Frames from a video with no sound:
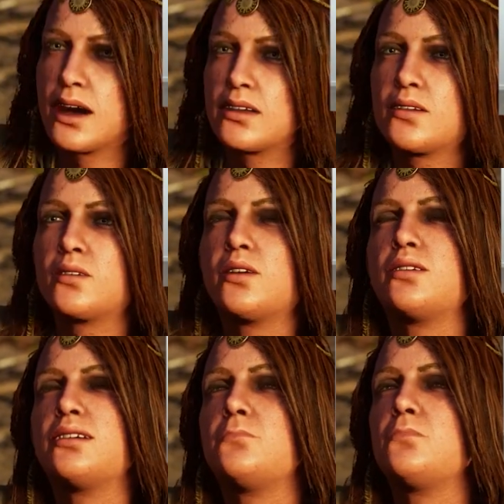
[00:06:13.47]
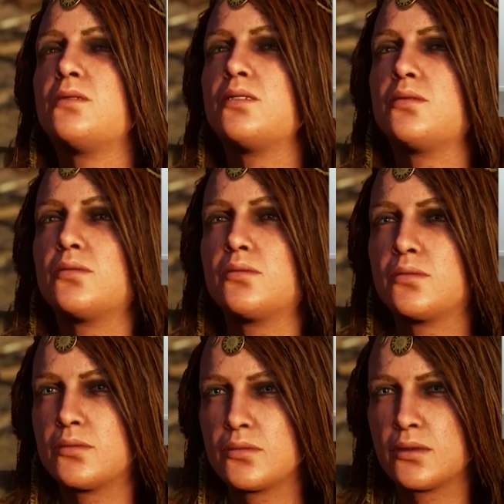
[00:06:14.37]
Thane of Dungheaps.
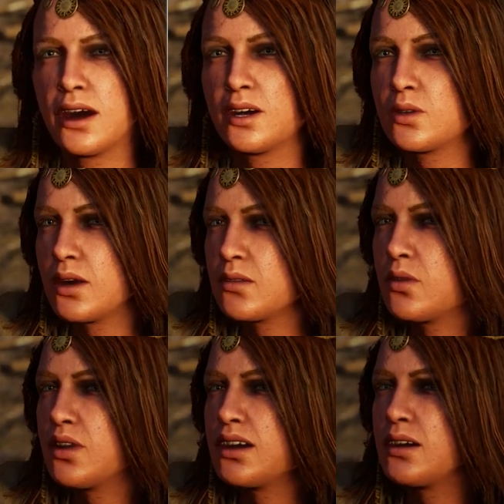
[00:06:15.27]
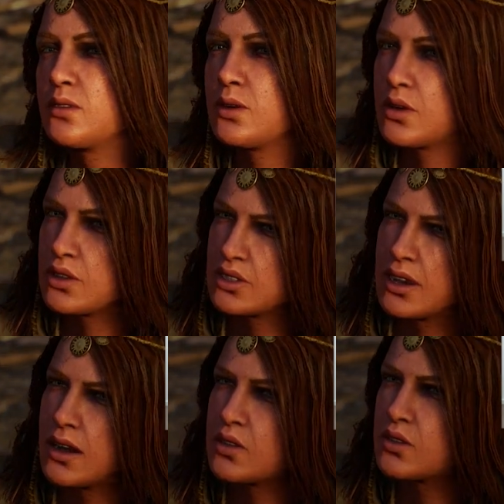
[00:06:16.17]
As one loyal to her
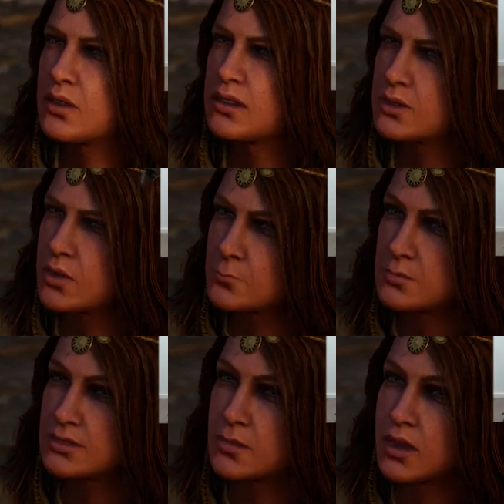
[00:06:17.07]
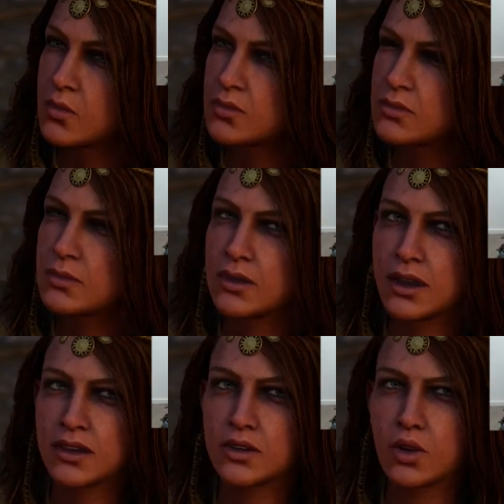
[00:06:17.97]
shire and her people,
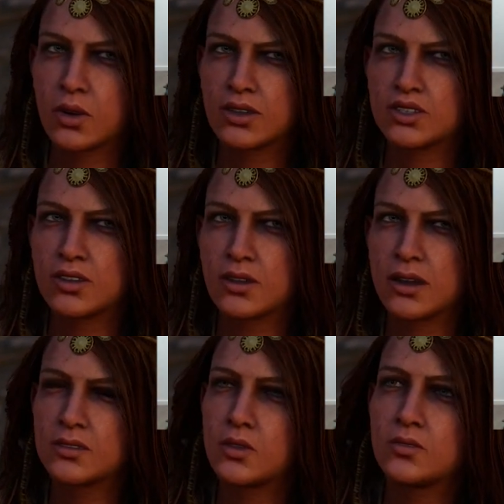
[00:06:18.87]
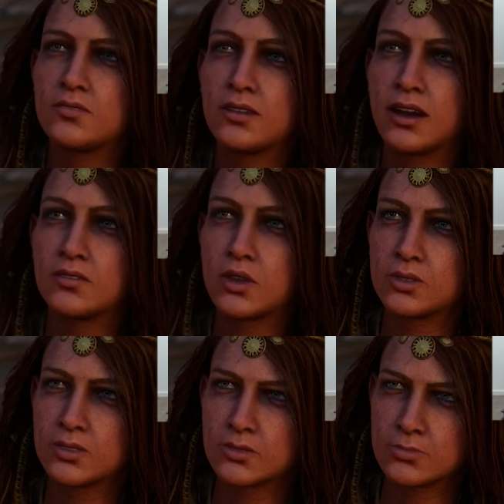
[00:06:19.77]
I know which of us God
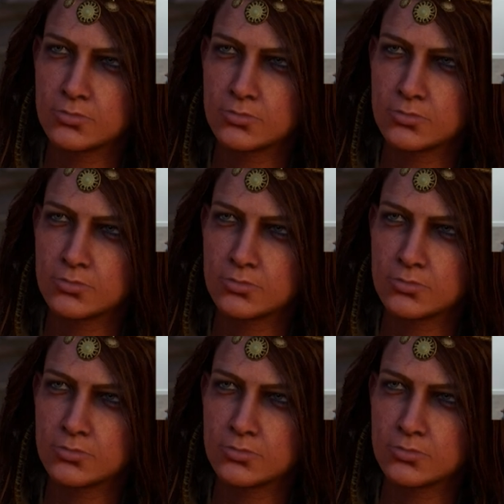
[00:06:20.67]
favors.